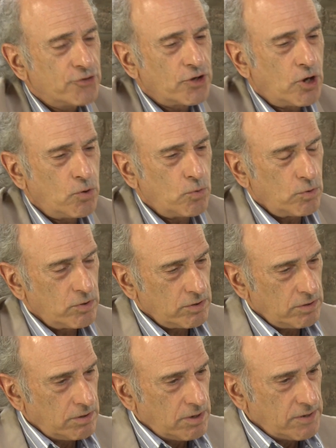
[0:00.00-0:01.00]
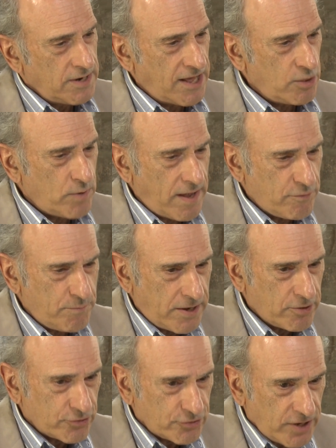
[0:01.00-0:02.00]
So now that we have a
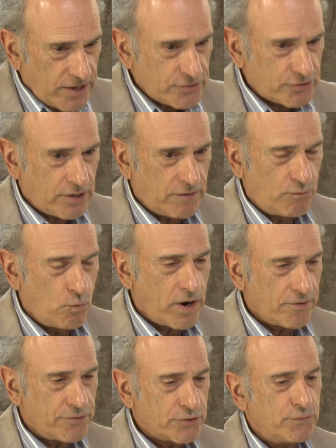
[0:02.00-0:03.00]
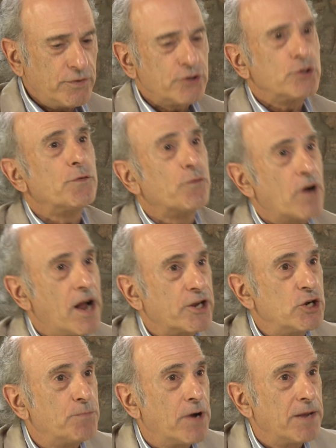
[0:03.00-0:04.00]
better sense of where this vision for
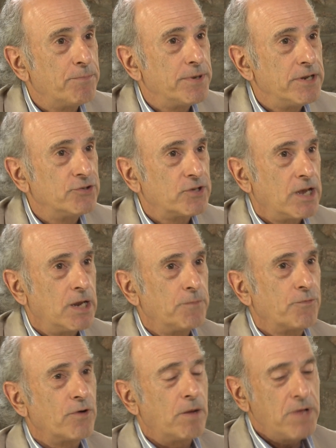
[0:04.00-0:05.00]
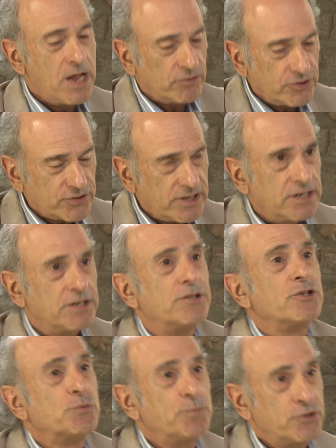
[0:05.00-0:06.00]
Occupy Peace came from, let's get into
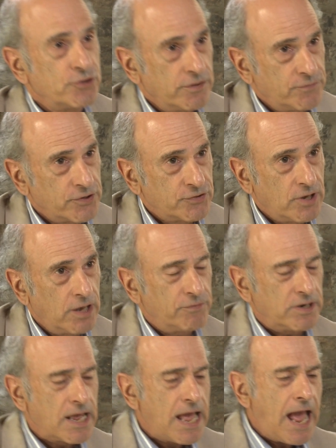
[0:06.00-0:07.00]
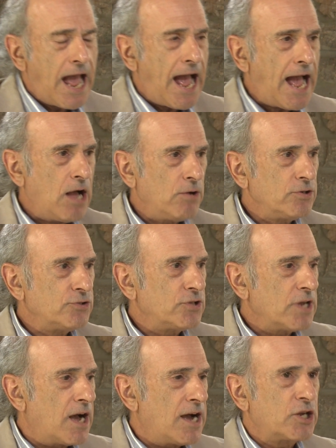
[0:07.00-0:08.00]
the specifics of it. How does
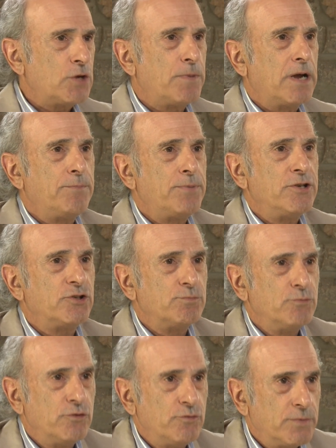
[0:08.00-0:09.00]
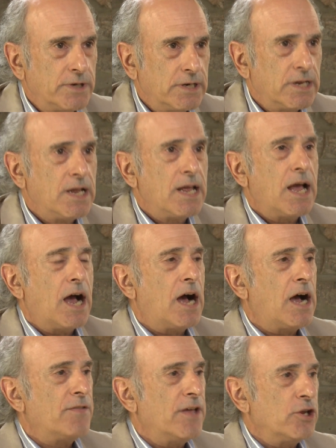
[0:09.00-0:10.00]
the Occupy Peace movement
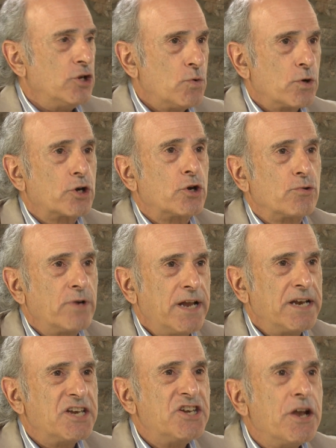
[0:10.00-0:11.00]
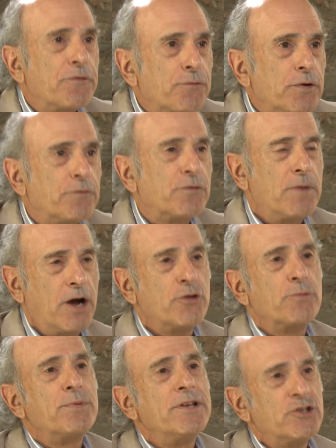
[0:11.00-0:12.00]
that you are creating different from
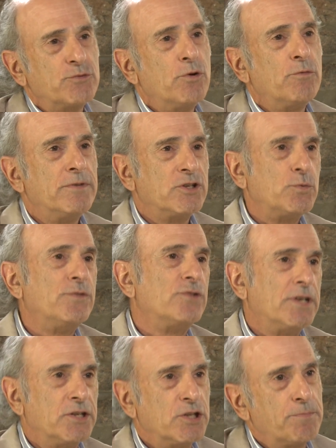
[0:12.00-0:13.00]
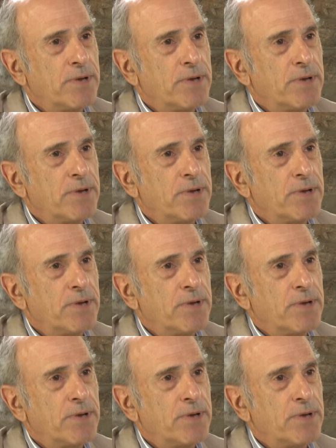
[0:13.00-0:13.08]
other peace movements we've seen in the